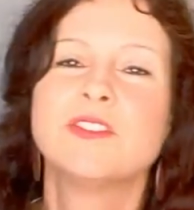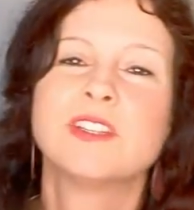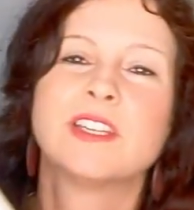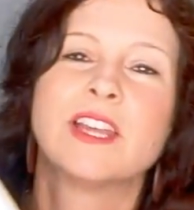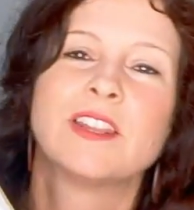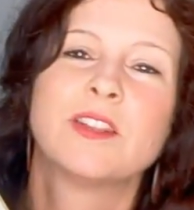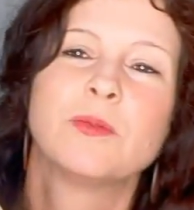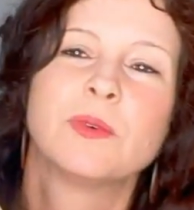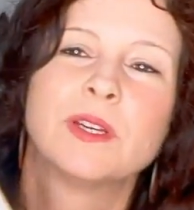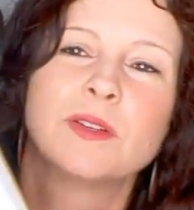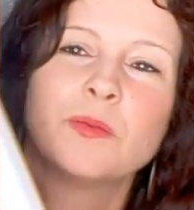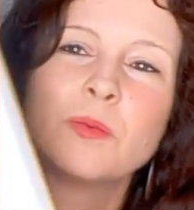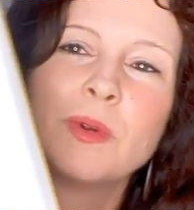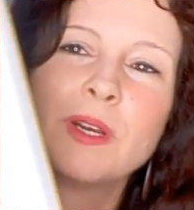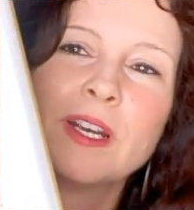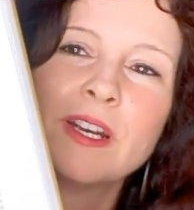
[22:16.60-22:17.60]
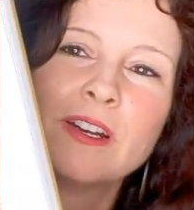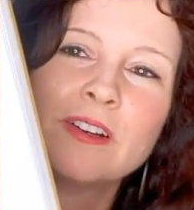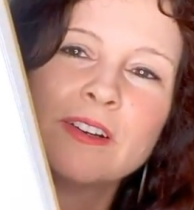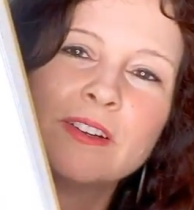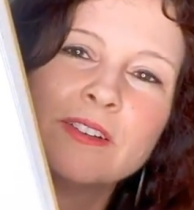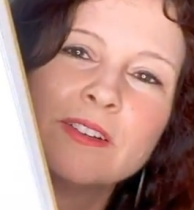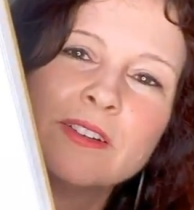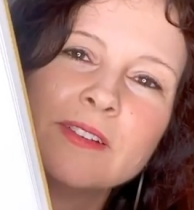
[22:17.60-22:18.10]
another one
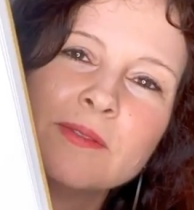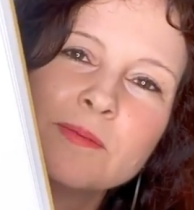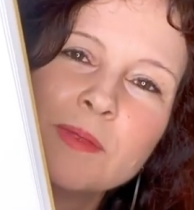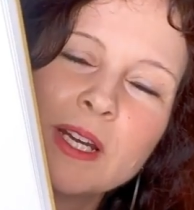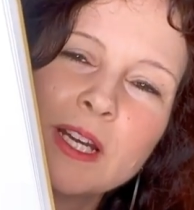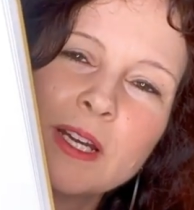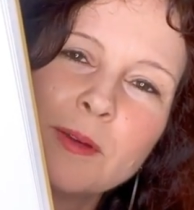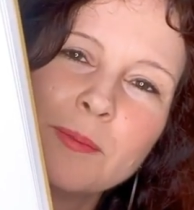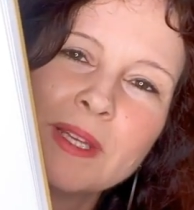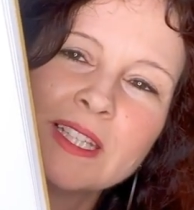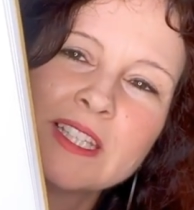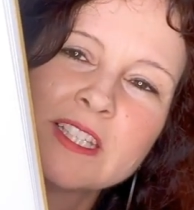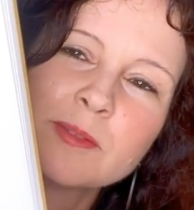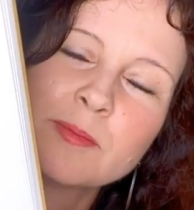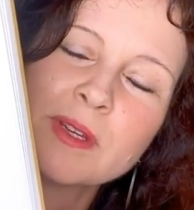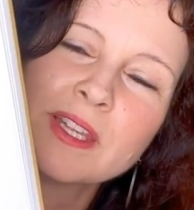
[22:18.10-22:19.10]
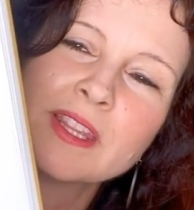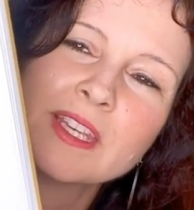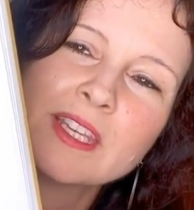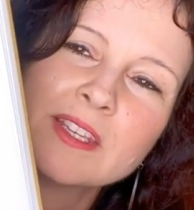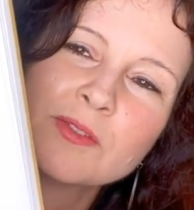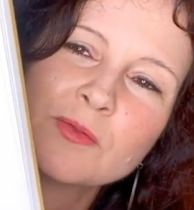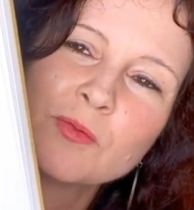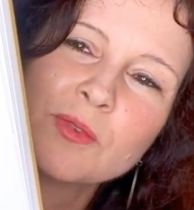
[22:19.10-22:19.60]
where um, Elizabeth
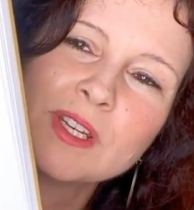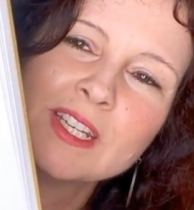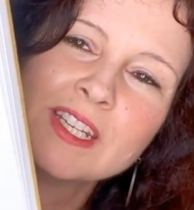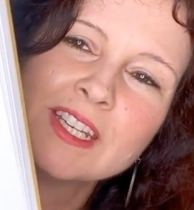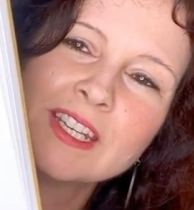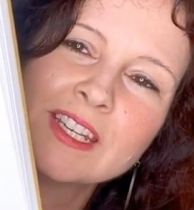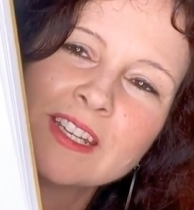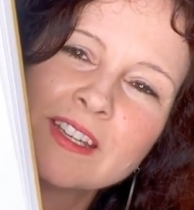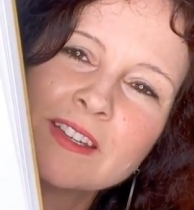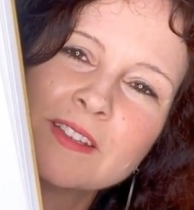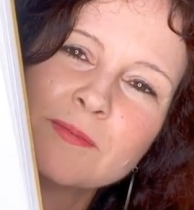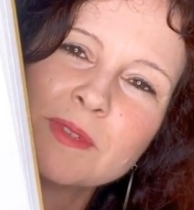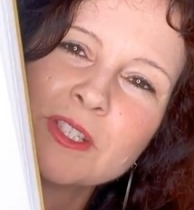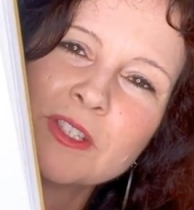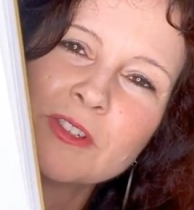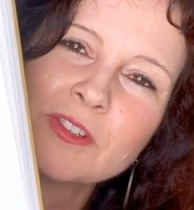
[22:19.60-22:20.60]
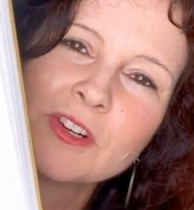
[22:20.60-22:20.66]
is reading Mr.